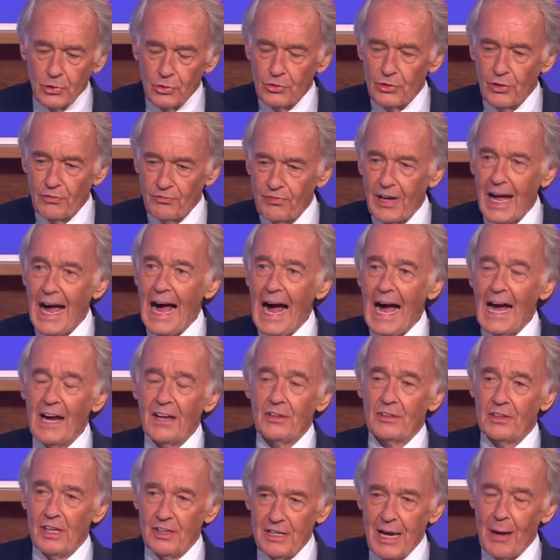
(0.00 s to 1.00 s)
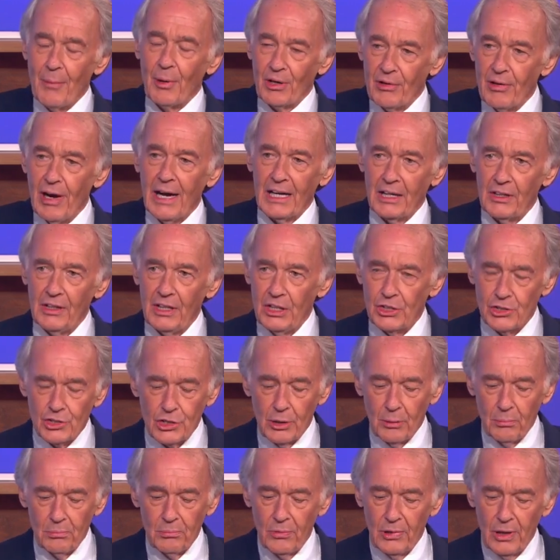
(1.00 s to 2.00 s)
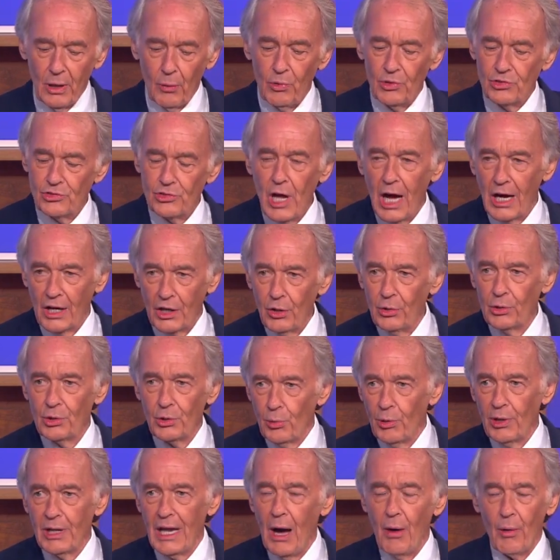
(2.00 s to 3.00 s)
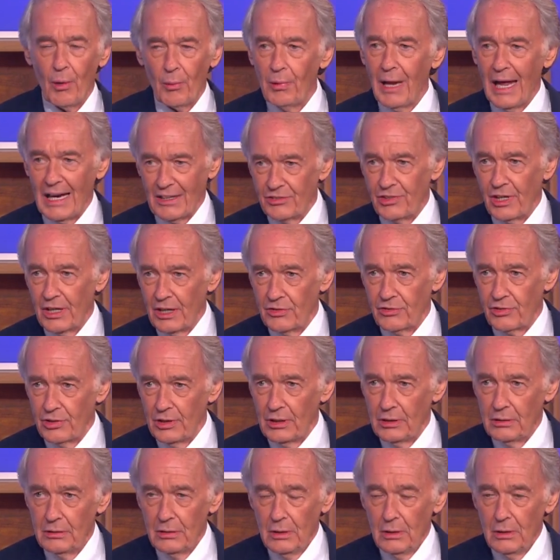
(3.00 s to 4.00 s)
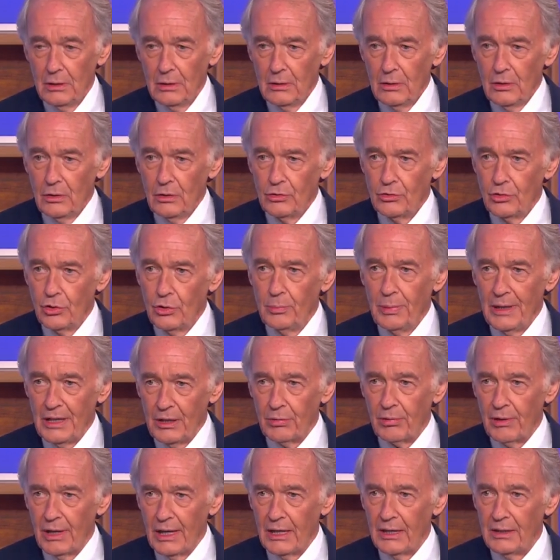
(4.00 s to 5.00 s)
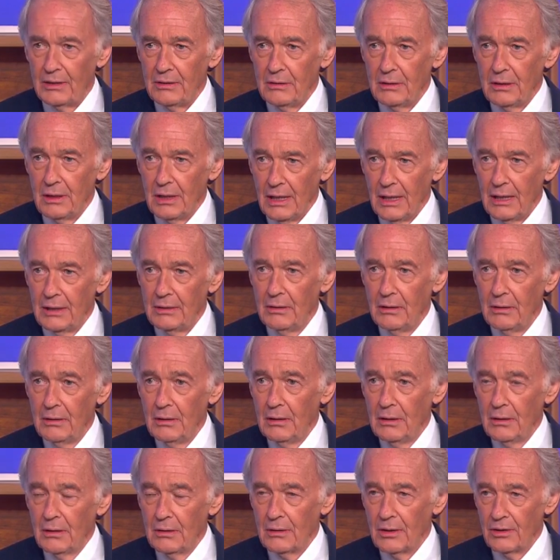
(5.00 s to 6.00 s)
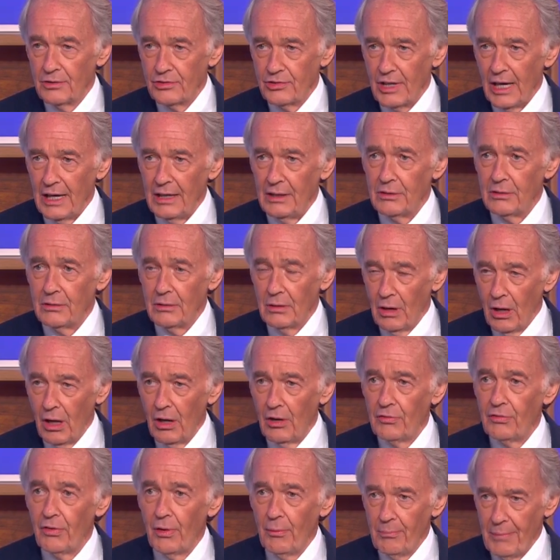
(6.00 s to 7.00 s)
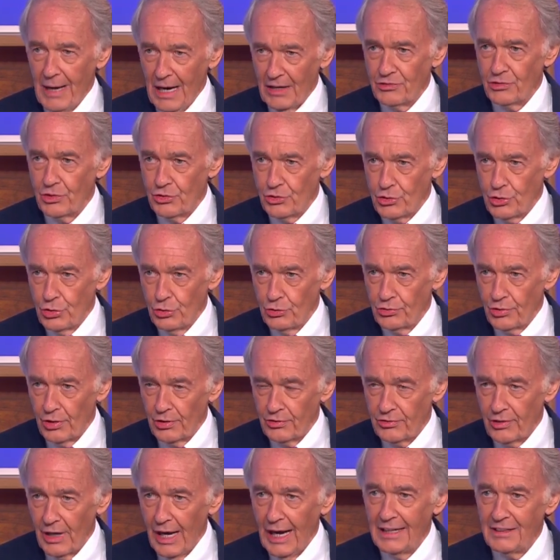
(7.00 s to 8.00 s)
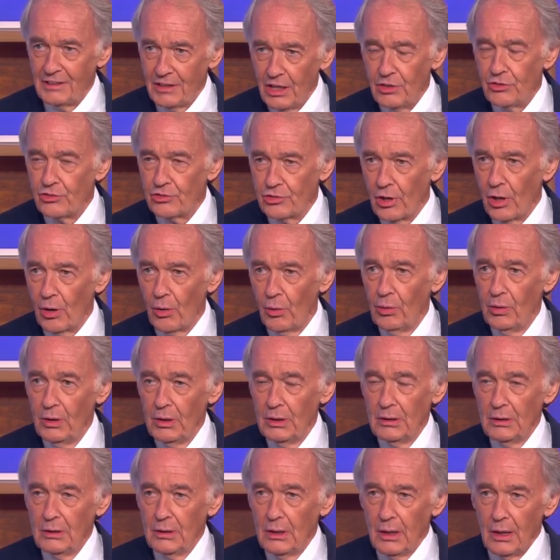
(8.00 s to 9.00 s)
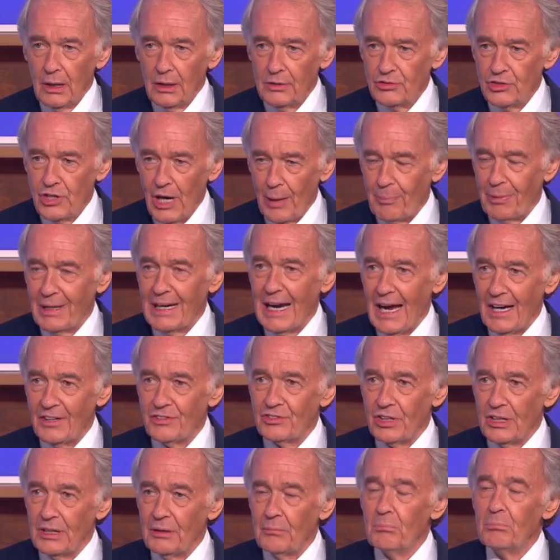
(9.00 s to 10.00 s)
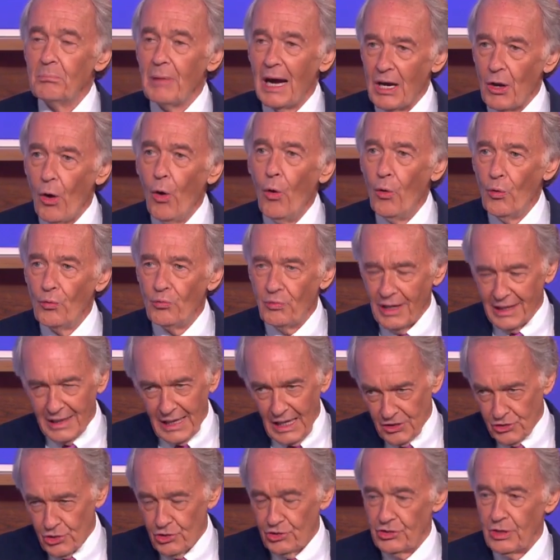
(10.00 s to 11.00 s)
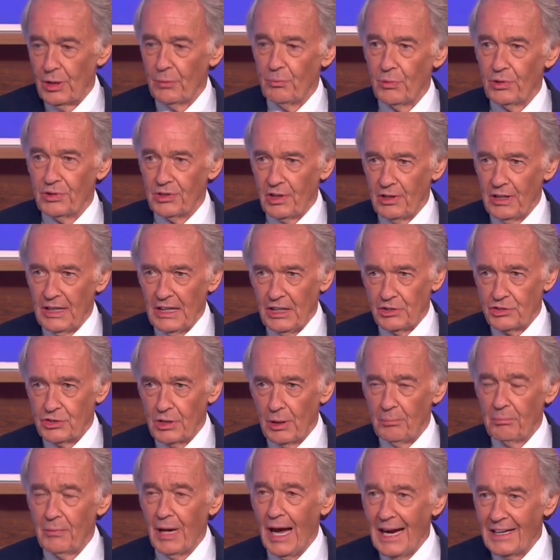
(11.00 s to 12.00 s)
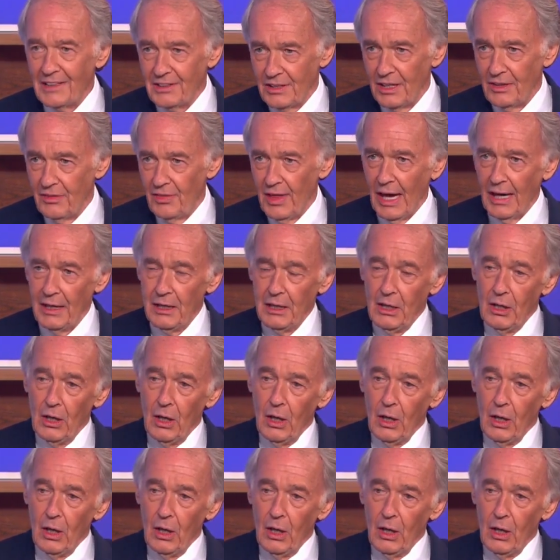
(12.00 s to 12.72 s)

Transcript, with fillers: to defy the Democratic leadership that was not going to allow a black Senate seat to be created in the state of Massachusetts. I did so jeopardizing my own relationship with the leadership. I did that.